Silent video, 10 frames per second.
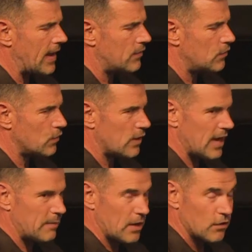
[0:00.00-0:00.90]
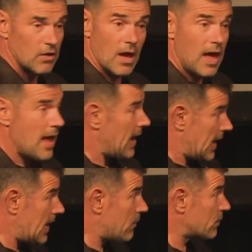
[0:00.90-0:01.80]
and the UK because
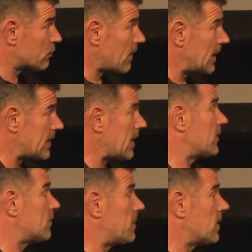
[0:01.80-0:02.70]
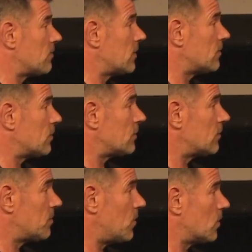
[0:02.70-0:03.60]
here in Australia, nothing's spent on research
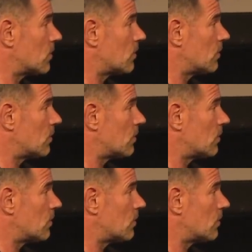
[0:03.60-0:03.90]
in sport.